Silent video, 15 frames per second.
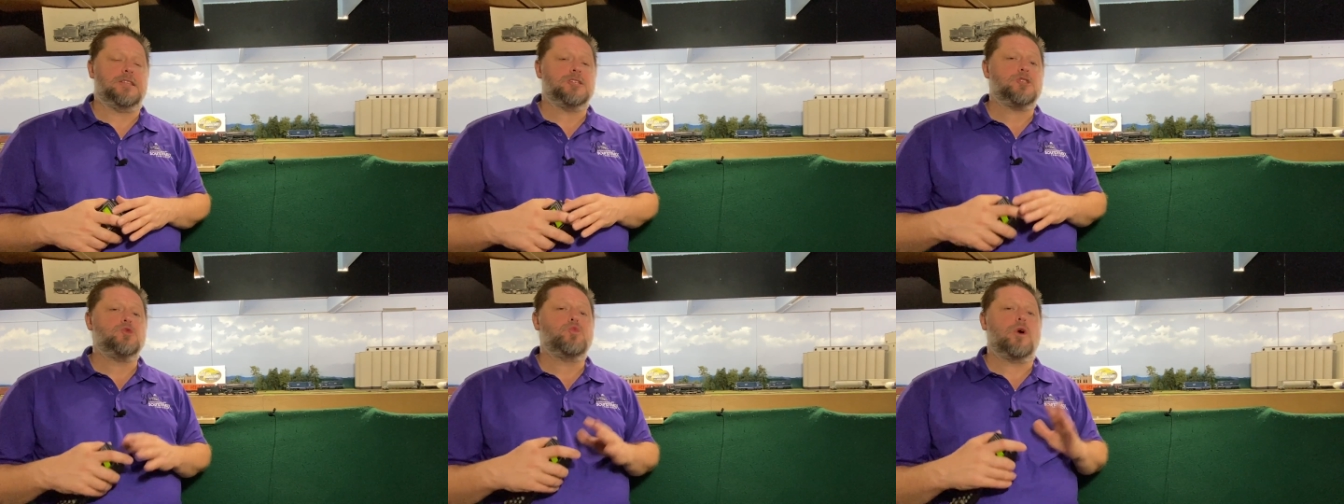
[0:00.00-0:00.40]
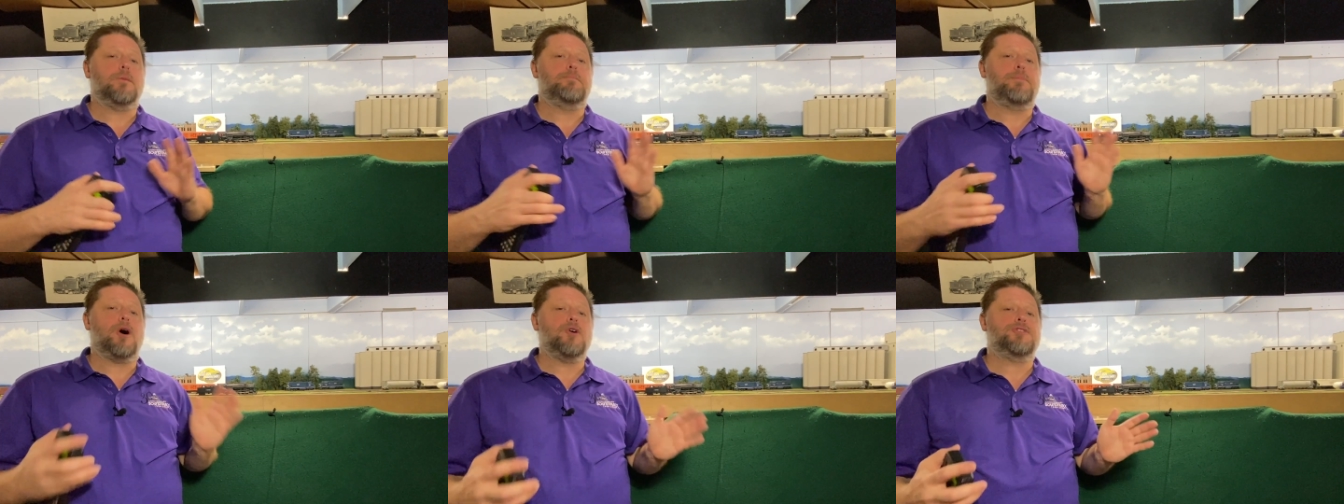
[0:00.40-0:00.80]
this is where
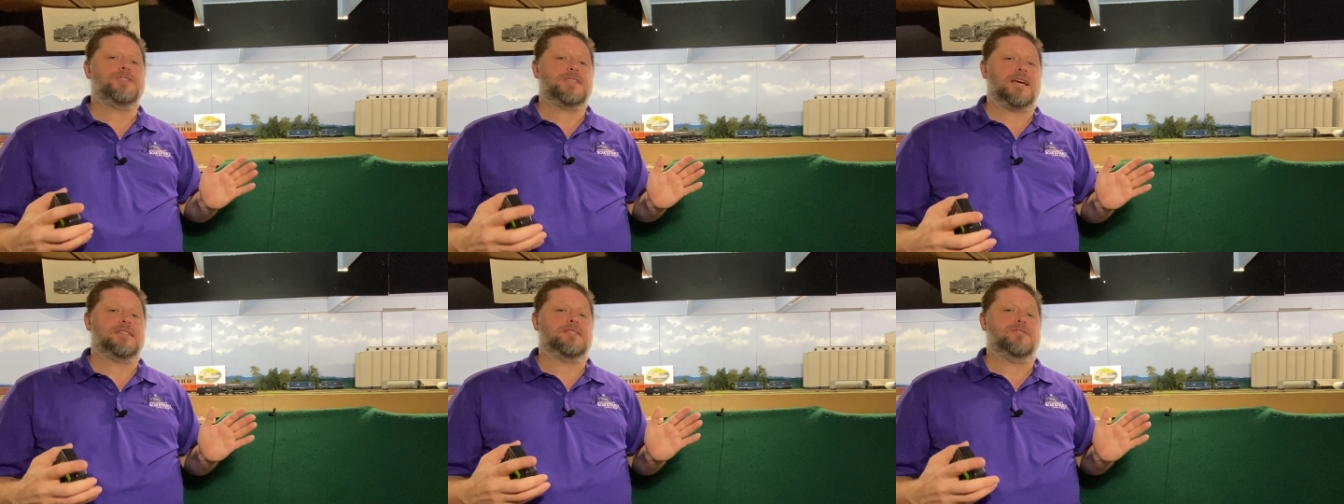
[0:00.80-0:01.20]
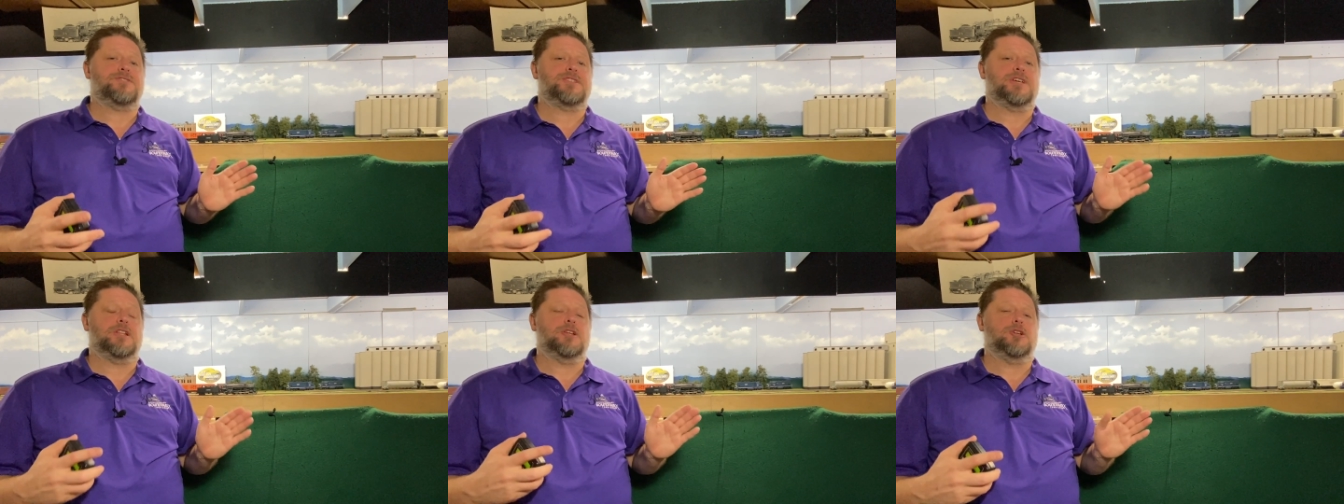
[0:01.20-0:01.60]
both sets of
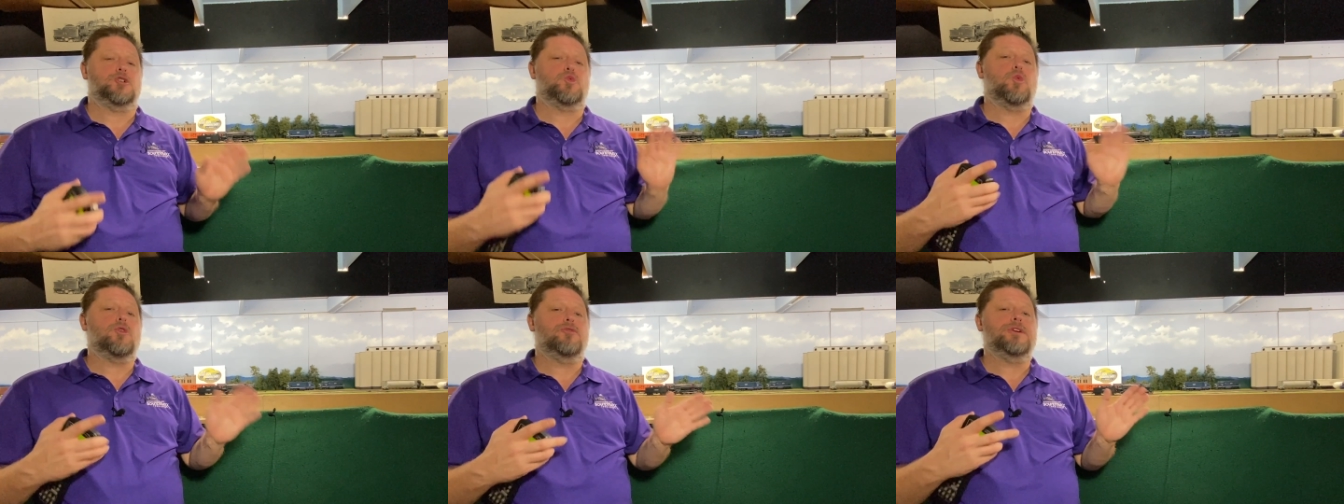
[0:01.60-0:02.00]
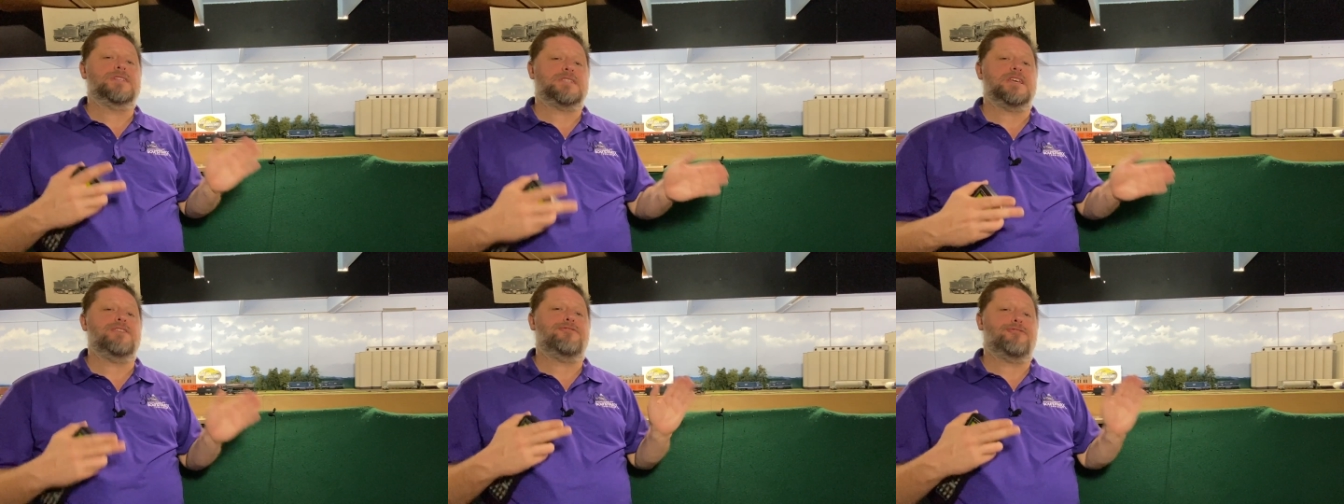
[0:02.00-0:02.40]
cylinders will
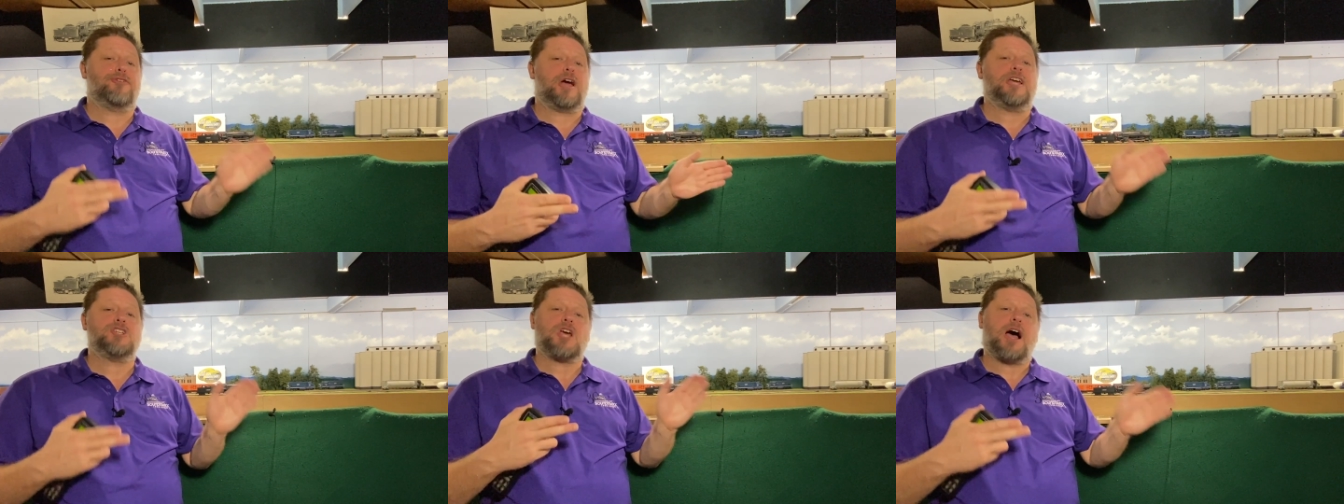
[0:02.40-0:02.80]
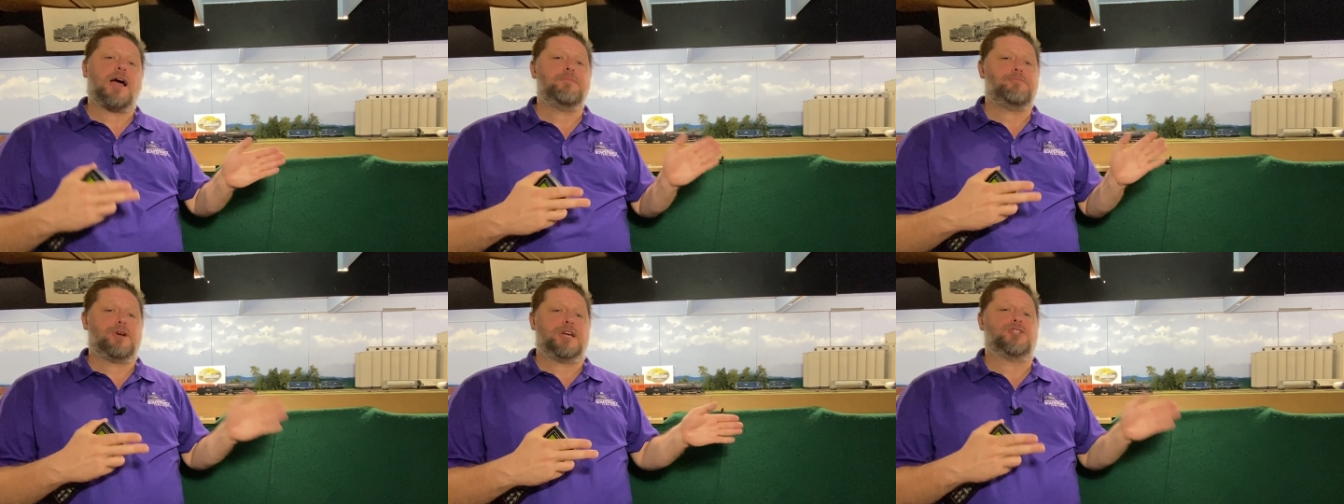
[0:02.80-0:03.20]
receive fresh
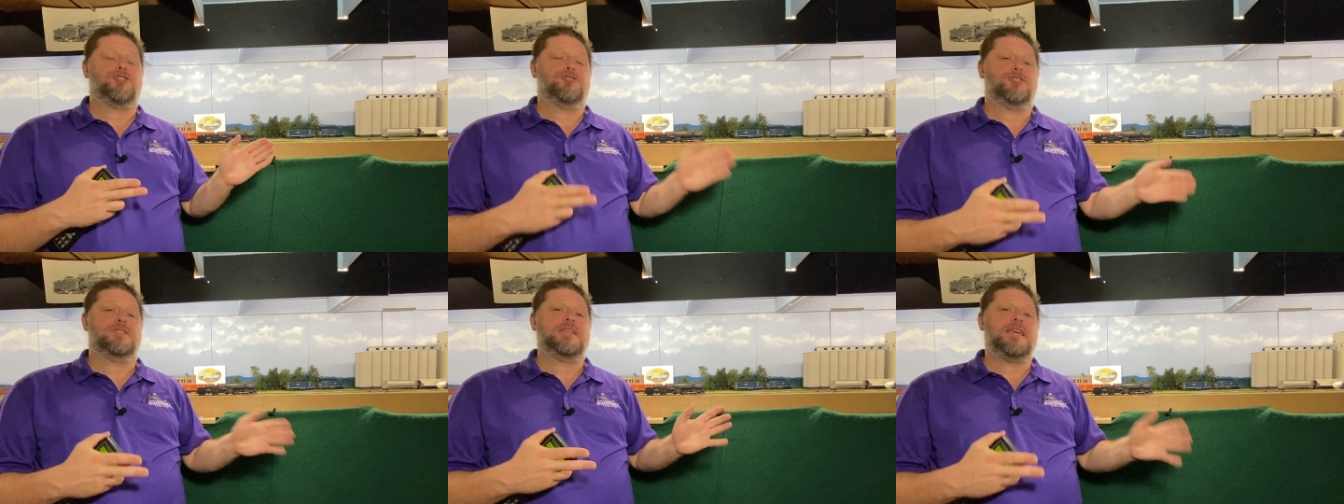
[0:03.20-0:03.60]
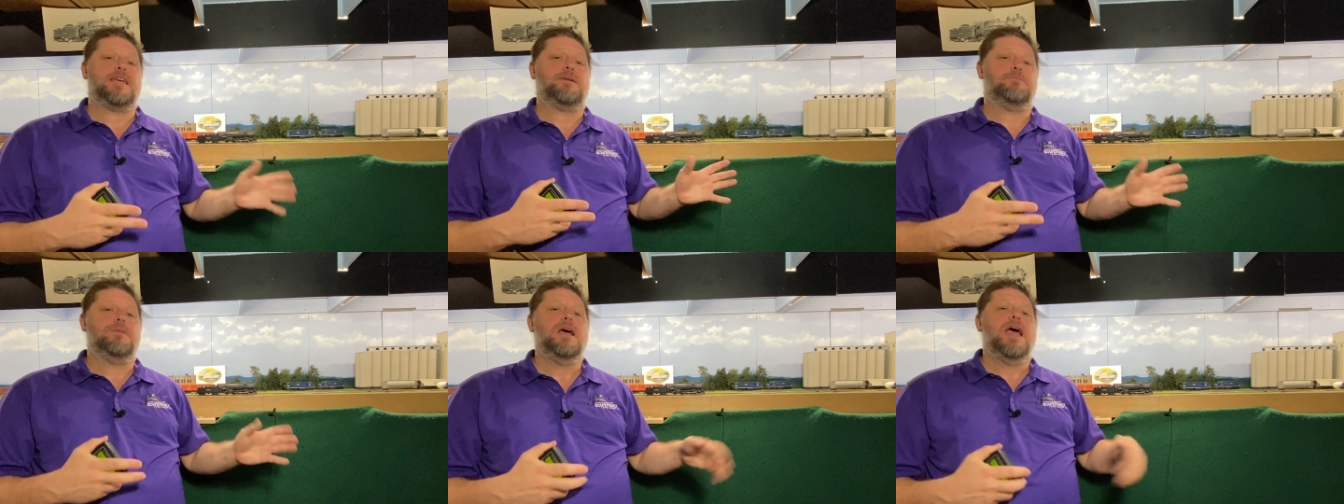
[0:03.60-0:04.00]
high pressure
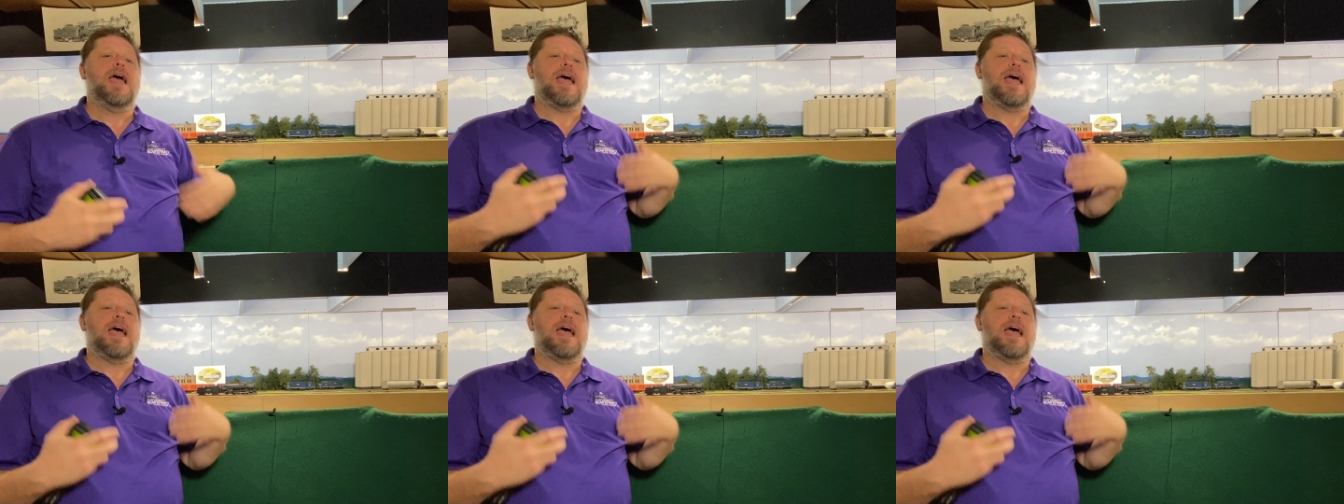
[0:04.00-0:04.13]
steam